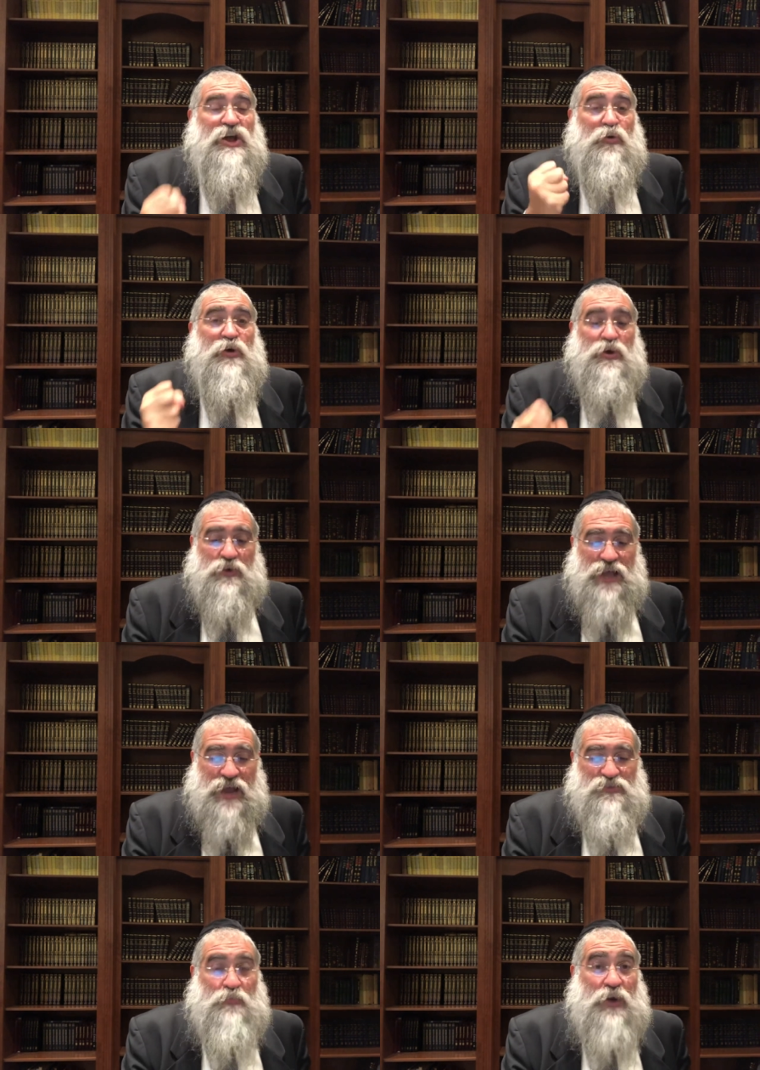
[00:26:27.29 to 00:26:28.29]
we will
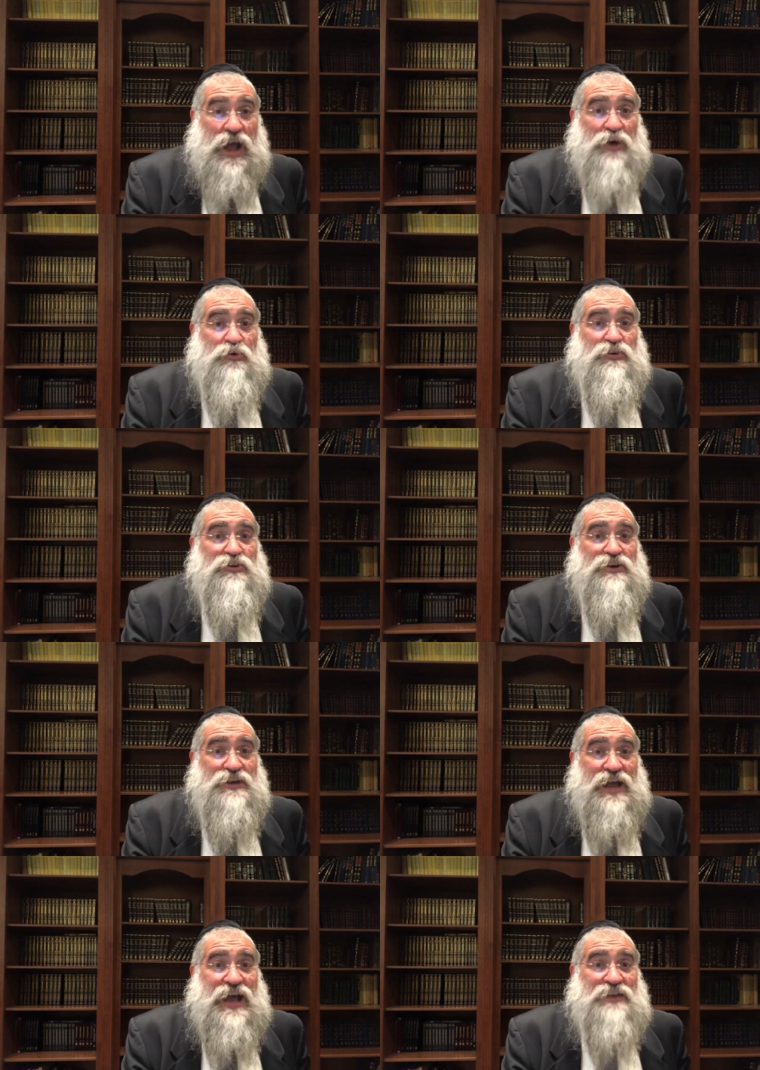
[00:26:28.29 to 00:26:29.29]
have the power
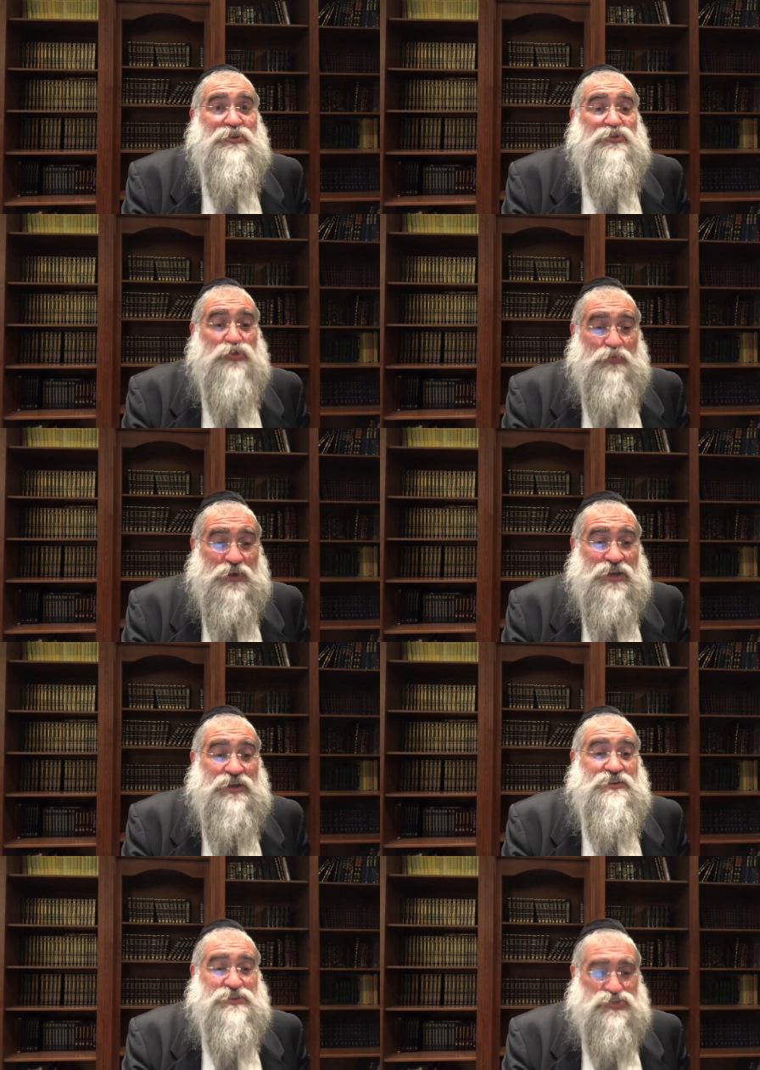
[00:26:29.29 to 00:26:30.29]
not to
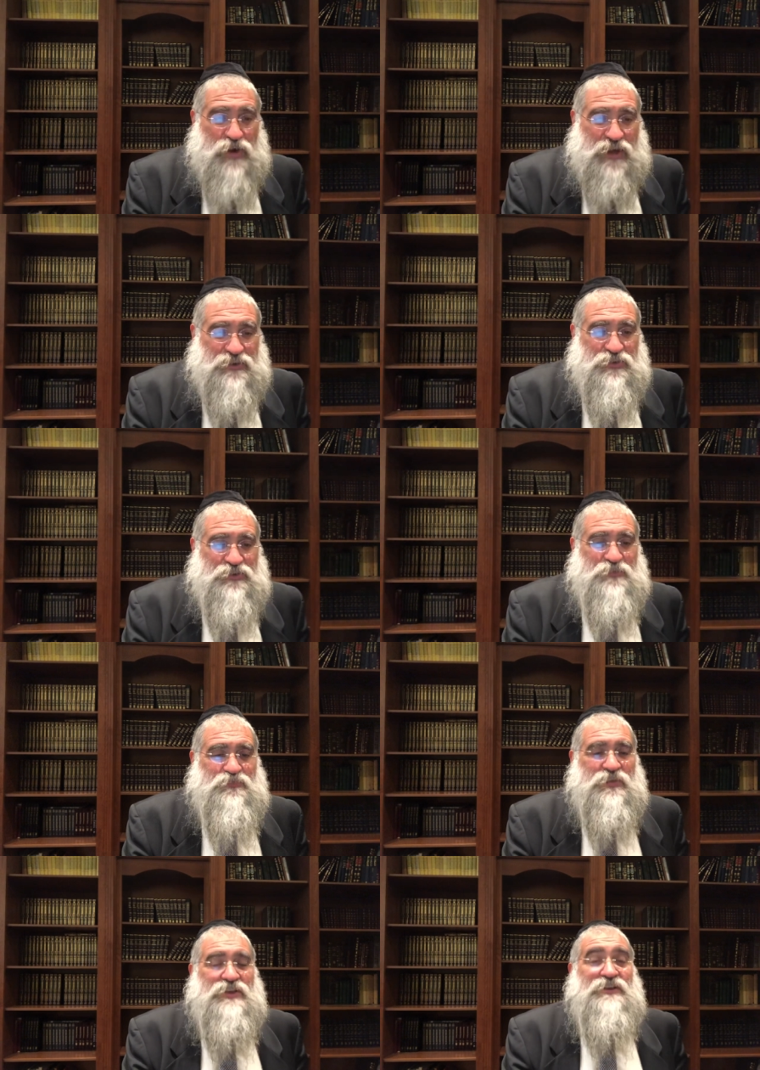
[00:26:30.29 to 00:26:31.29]
be distracted.
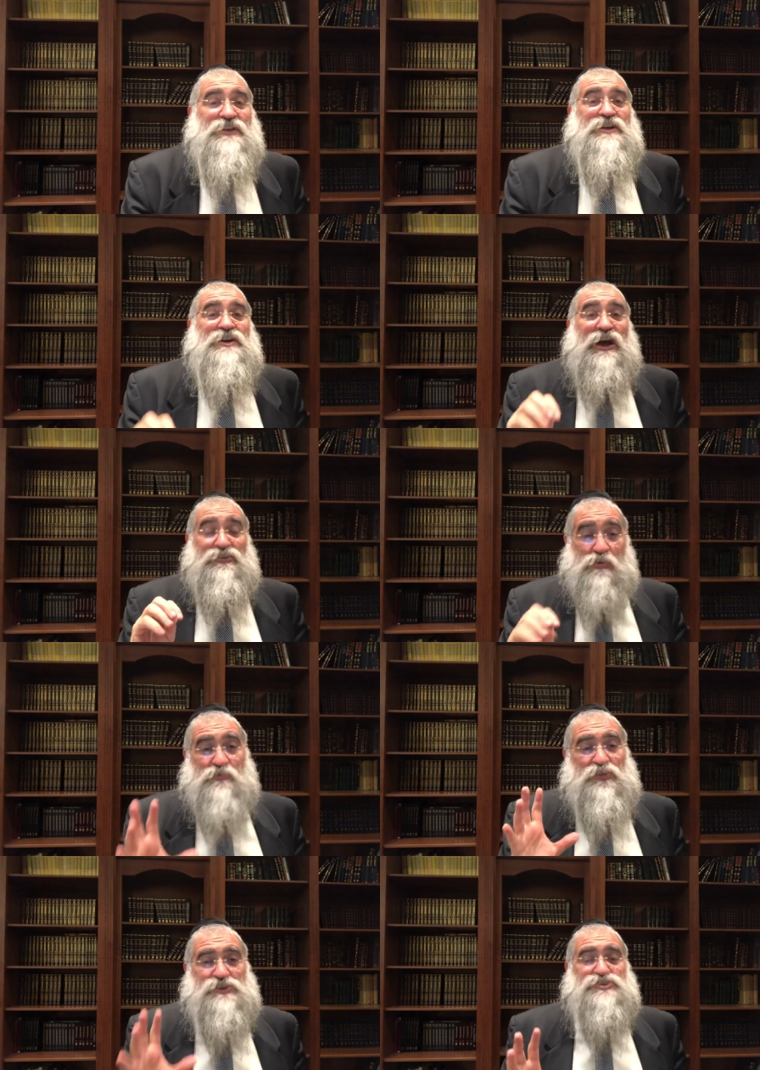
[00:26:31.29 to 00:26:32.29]
And the Rebbe
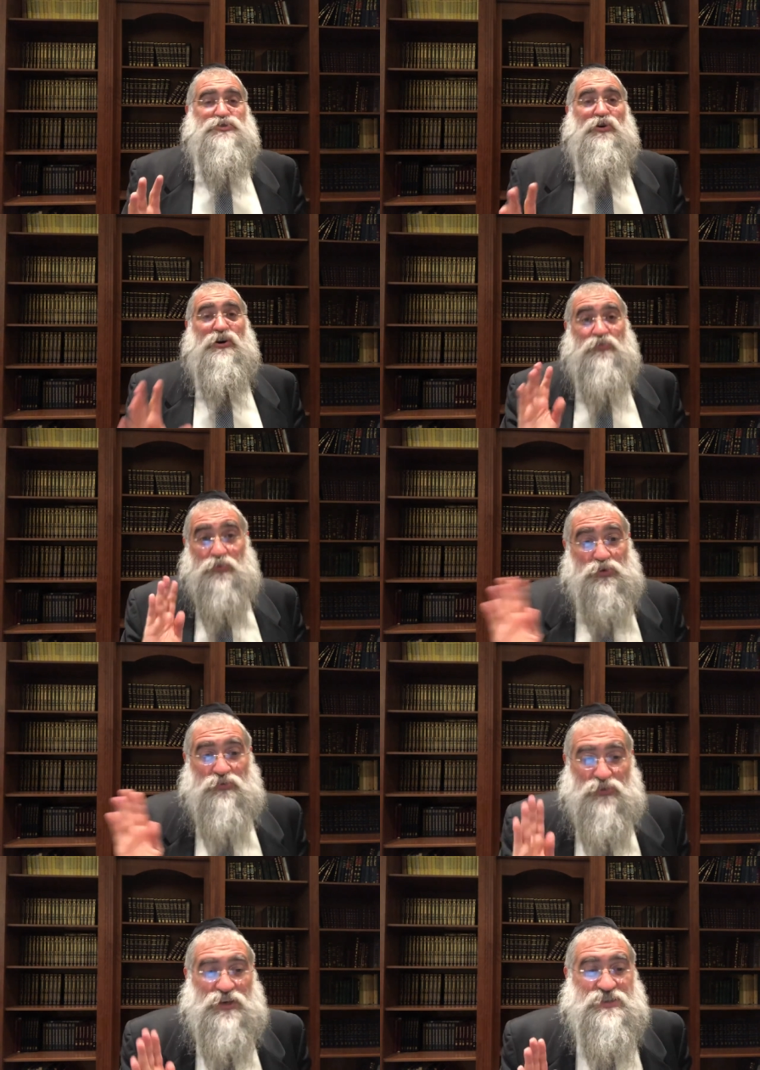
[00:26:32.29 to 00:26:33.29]
finishes off
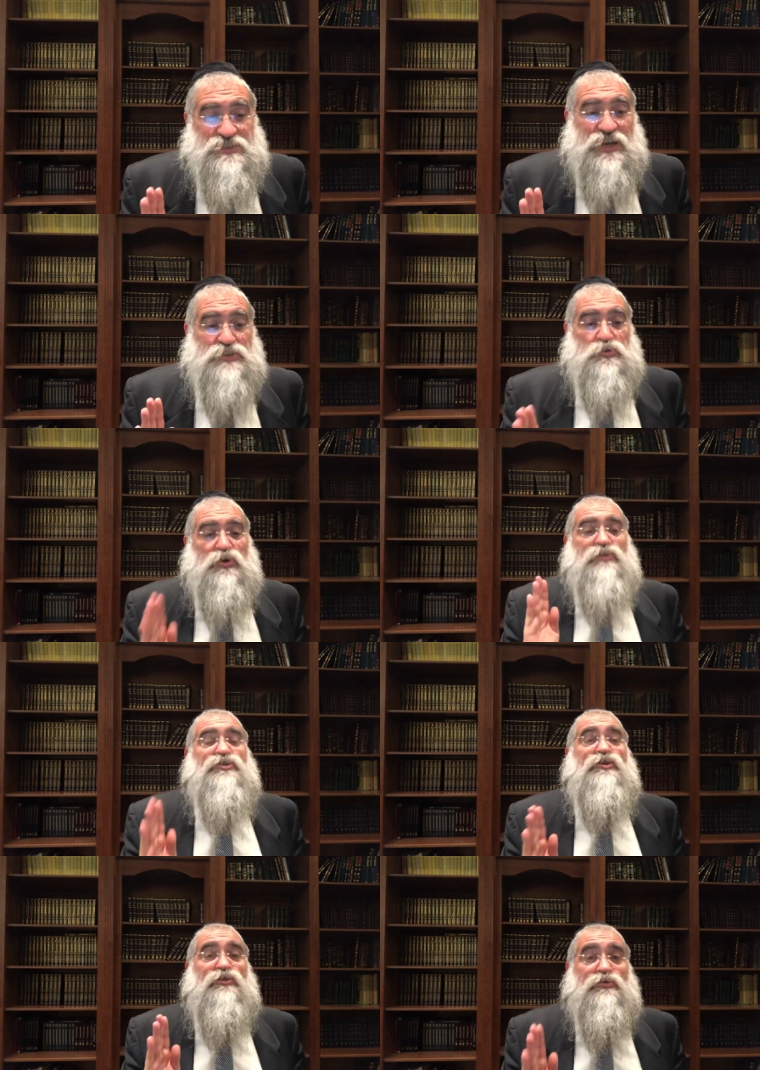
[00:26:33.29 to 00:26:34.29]
beautifully, and he says, we all
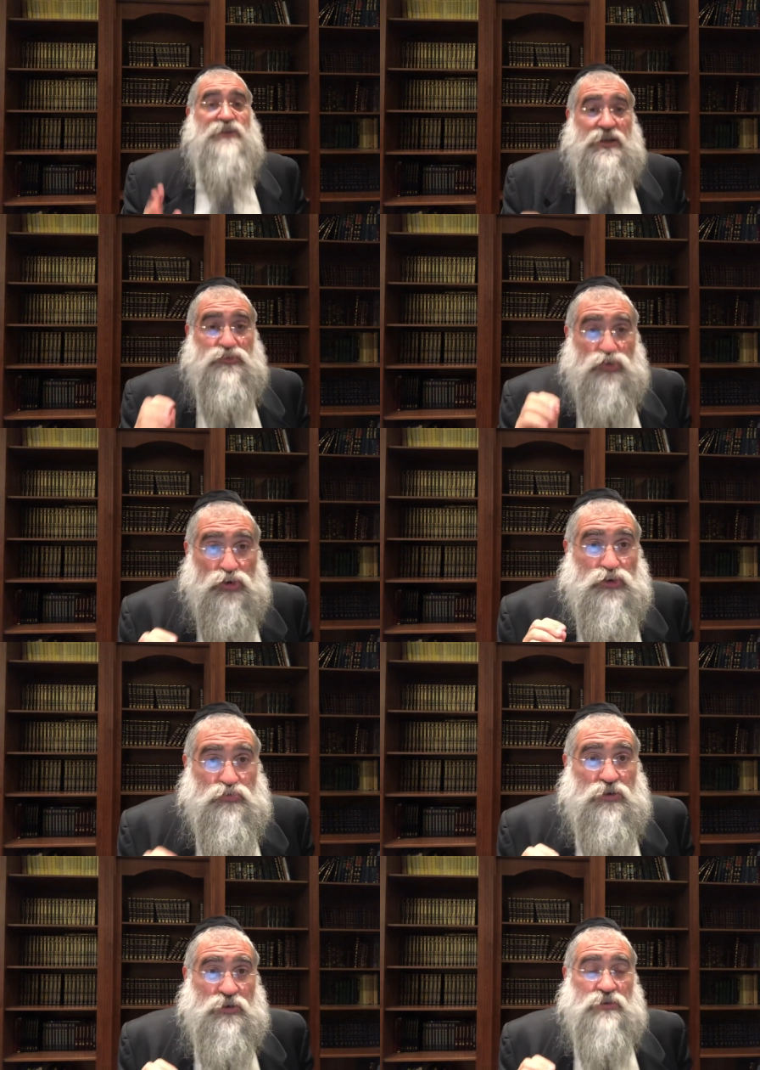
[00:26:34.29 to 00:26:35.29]
know that
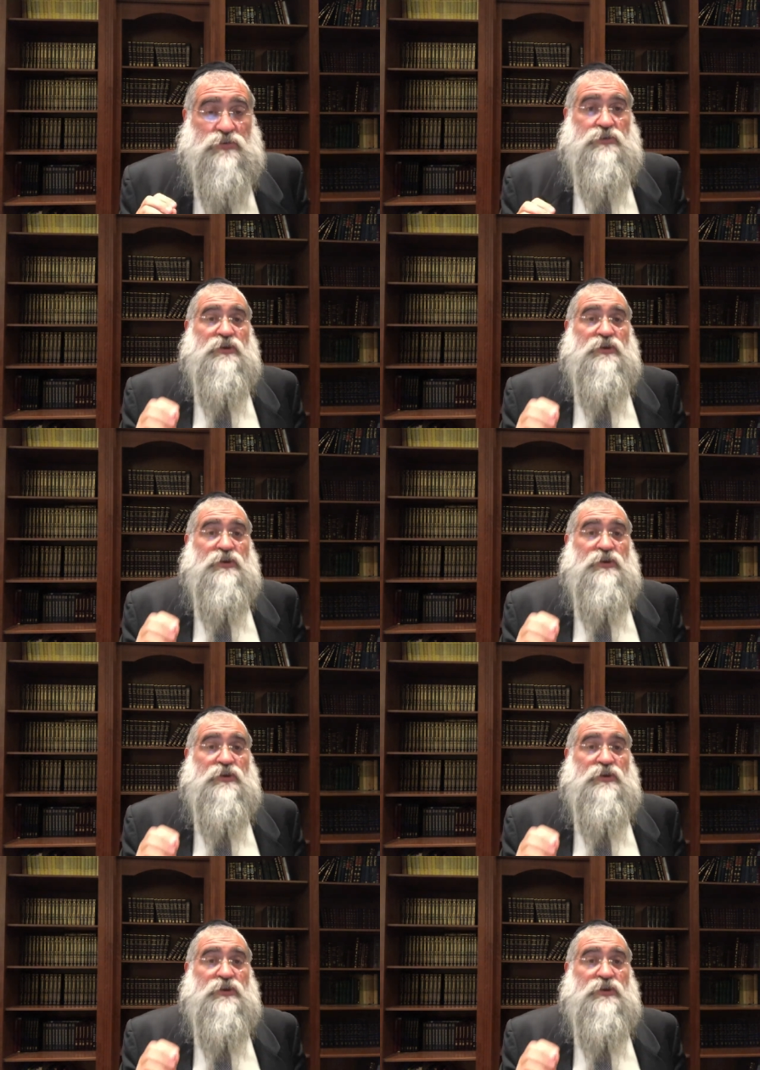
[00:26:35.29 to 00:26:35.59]
Torah